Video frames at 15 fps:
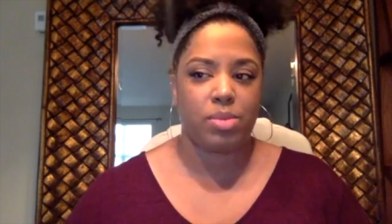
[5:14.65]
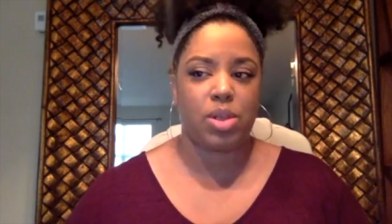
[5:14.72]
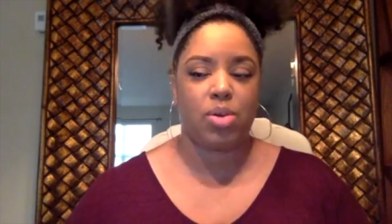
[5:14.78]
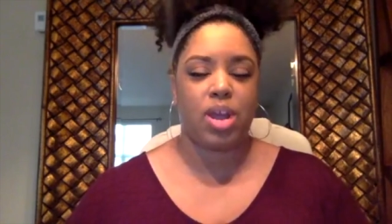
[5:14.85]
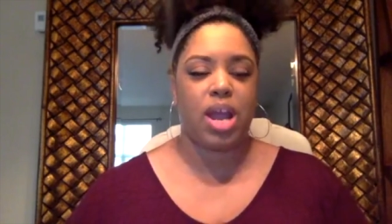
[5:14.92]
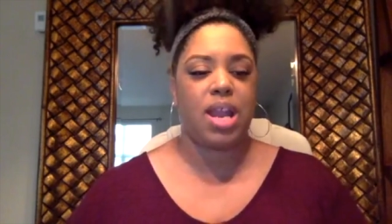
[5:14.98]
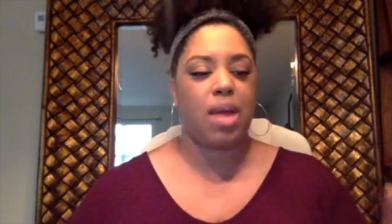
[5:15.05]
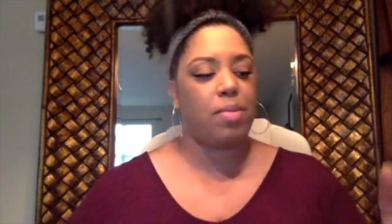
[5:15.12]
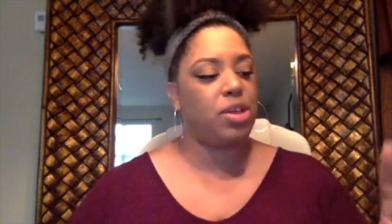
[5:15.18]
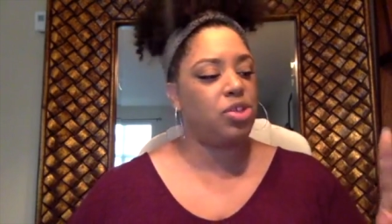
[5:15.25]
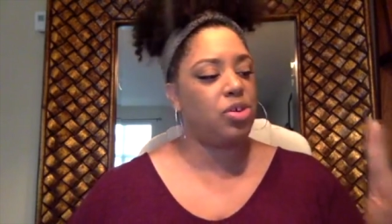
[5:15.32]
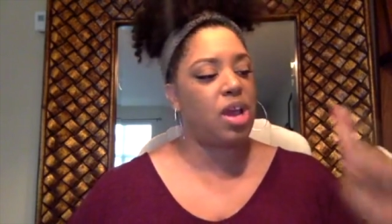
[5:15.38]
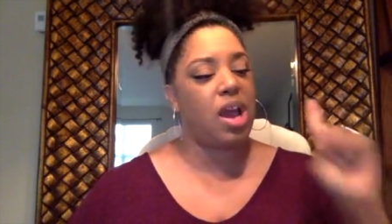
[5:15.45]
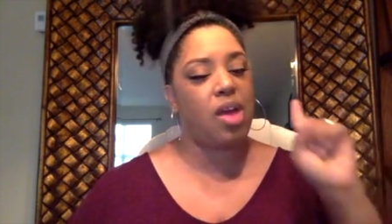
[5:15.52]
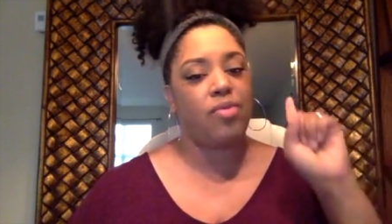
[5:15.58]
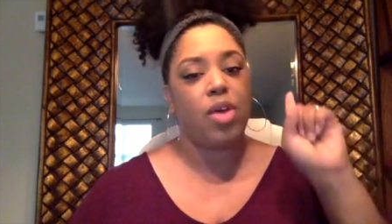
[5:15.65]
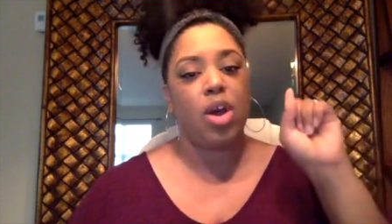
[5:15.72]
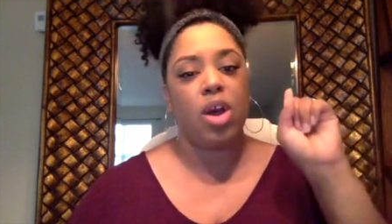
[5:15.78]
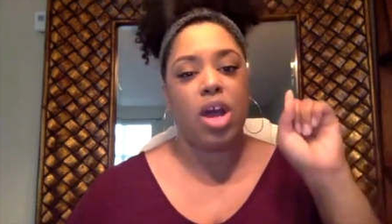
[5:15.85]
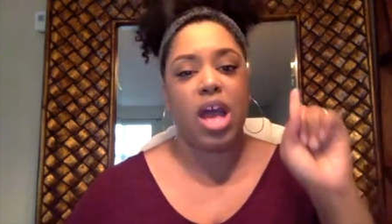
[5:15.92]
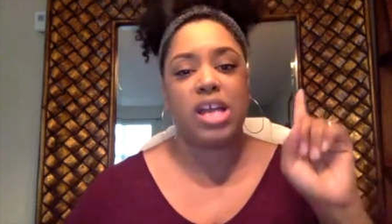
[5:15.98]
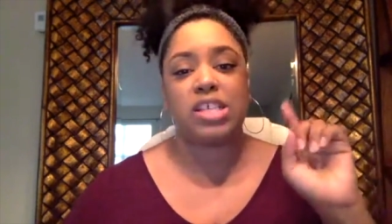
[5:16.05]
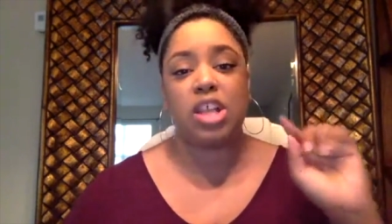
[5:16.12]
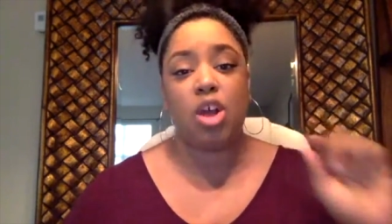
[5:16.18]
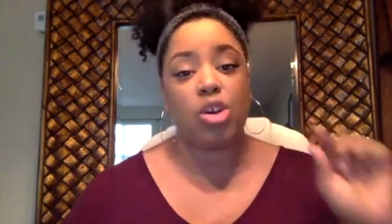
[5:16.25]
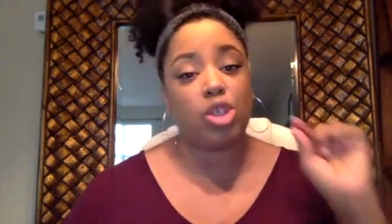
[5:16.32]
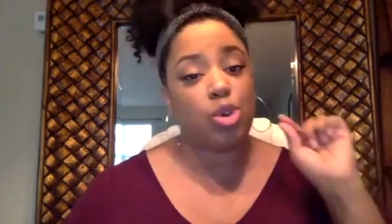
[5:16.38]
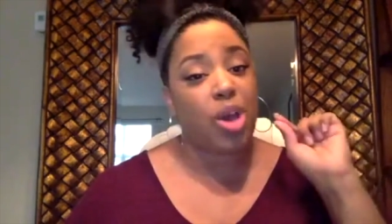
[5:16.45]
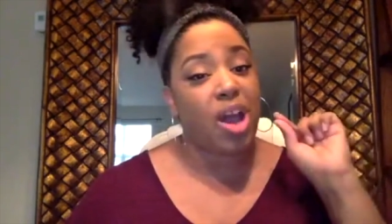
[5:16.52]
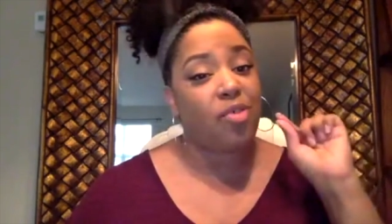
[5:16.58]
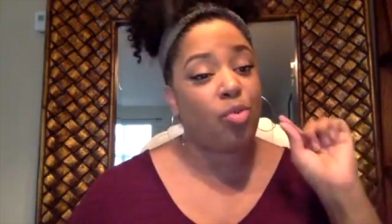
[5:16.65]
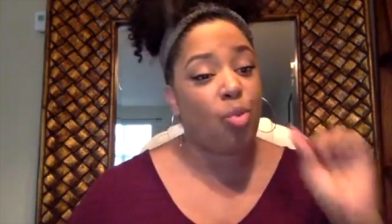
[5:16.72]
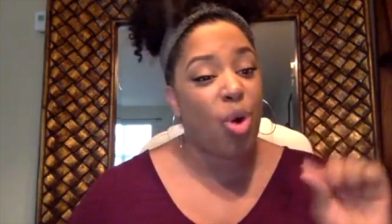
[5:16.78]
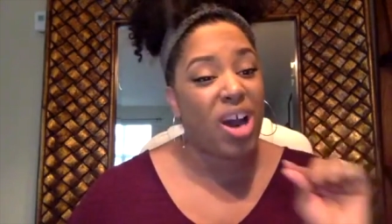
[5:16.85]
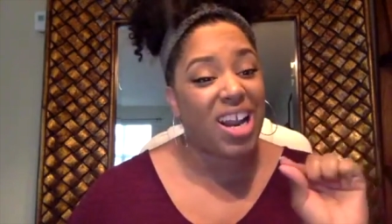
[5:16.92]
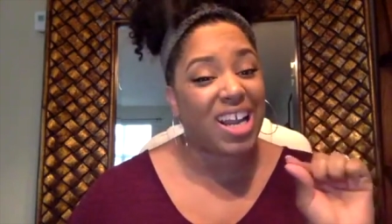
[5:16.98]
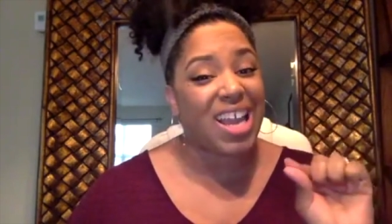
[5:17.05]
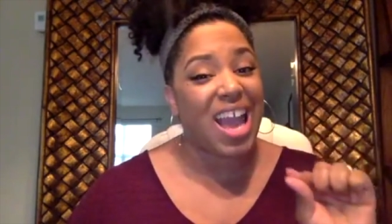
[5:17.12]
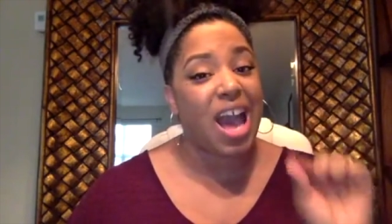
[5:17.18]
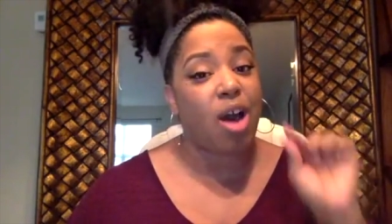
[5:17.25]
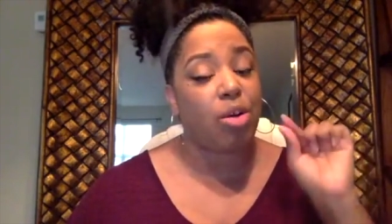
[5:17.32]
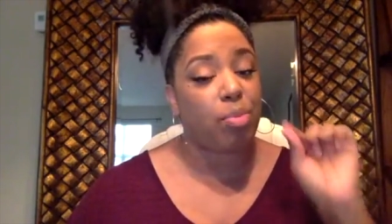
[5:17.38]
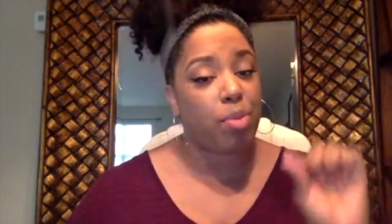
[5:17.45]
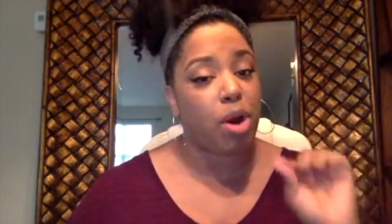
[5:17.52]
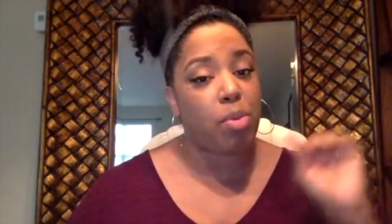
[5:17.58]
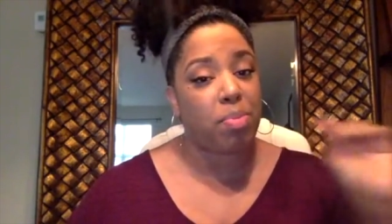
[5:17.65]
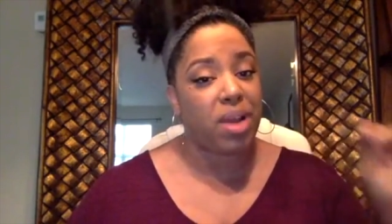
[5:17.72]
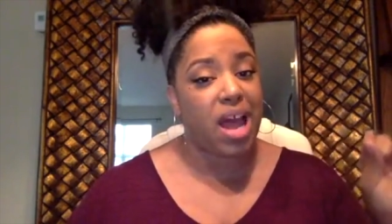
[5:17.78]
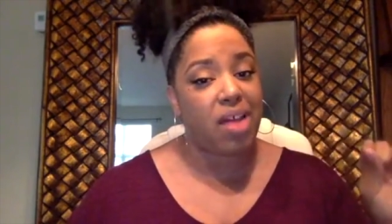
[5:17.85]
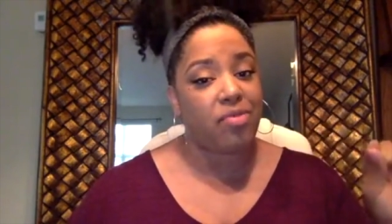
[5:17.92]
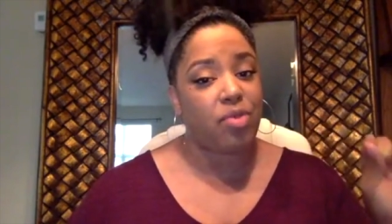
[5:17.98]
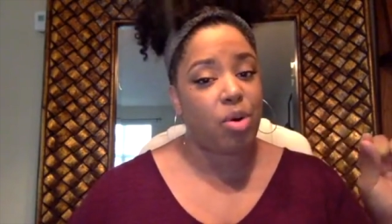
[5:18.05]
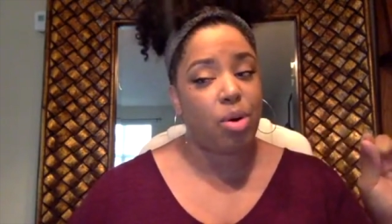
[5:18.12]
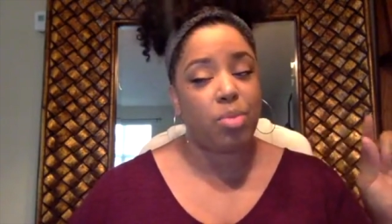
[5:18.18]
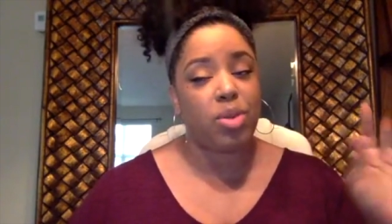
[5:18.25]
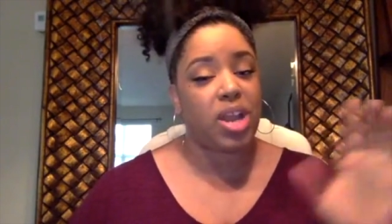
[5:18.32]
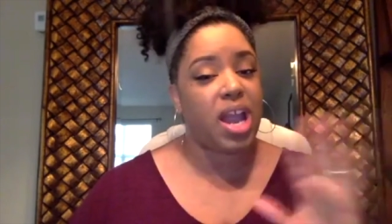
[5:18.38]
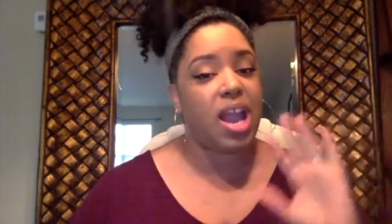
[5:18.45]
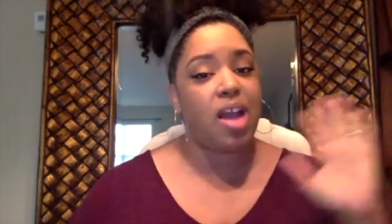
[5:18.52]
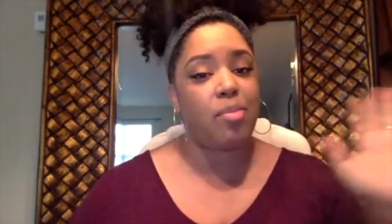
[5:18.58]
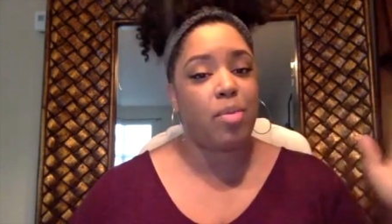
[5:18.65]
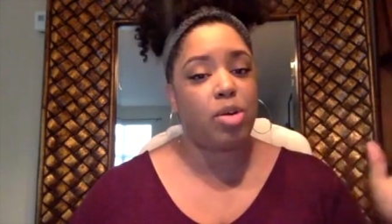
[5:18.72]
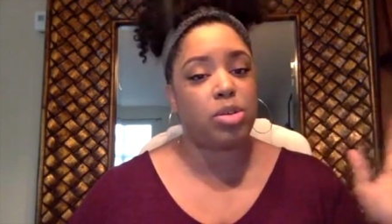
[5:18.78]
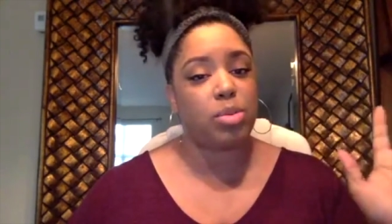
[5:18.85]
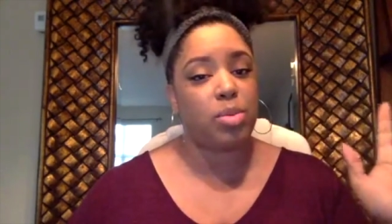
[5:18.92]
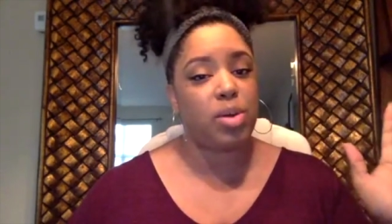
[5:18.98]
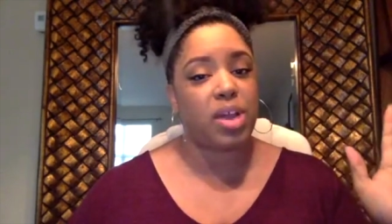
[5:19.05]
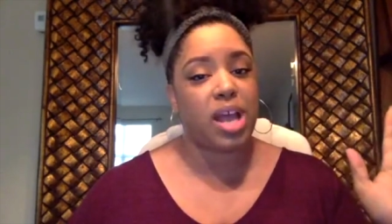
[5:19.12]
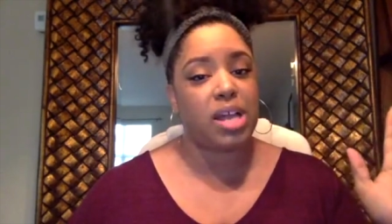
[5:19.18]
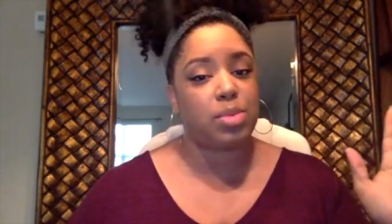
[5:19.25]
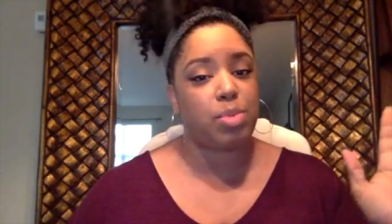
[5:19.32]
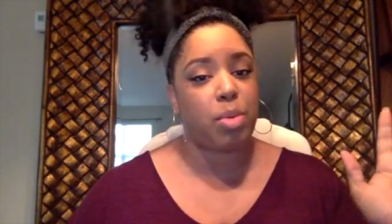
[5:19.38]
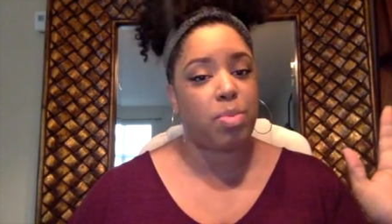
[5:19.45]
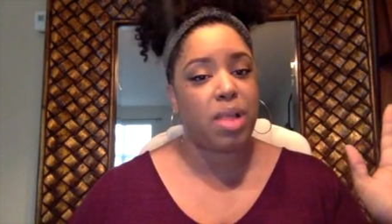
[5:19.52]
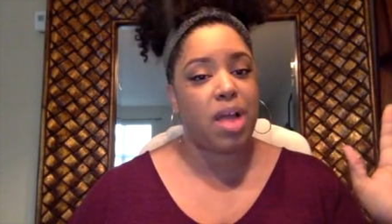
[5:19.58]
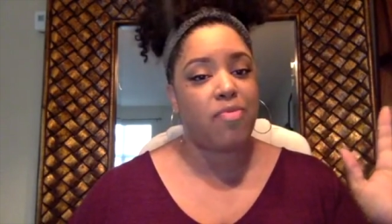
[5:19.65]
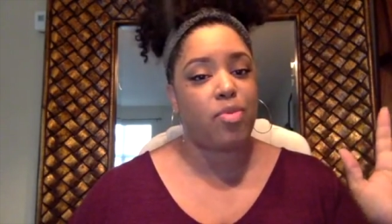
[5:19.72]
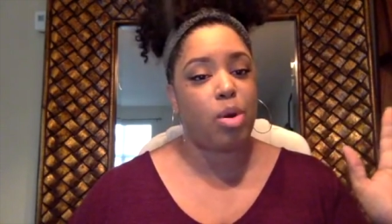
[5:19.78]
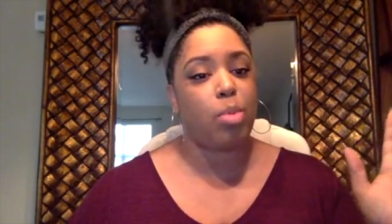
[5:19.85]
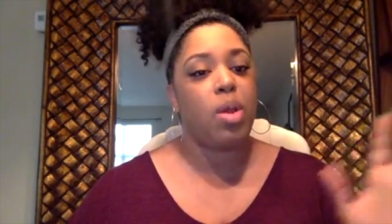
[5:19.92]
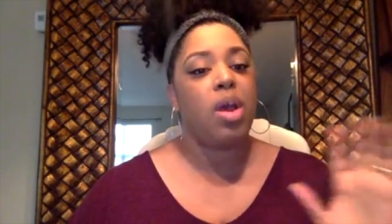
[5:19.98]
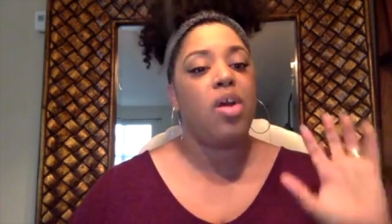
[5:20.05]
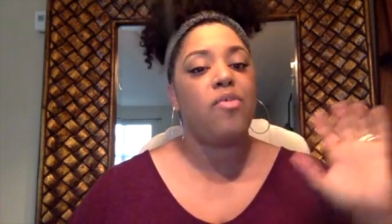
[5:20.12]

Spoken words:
Okay, that means you can have, as long as you have one account per platform. You can't have multiple accounts per platform.